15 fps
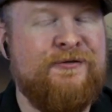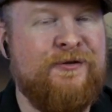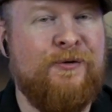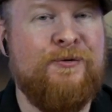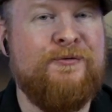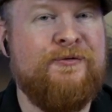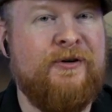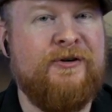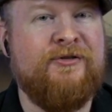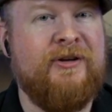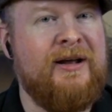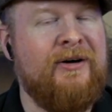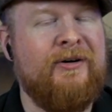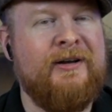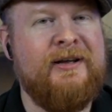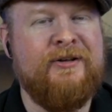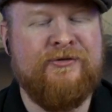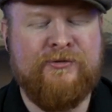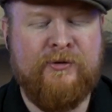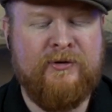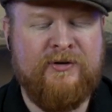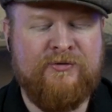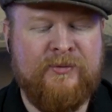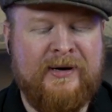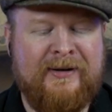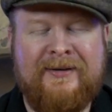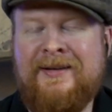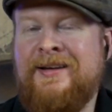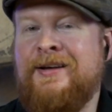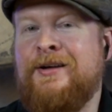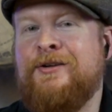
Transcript: phone functionality control as well.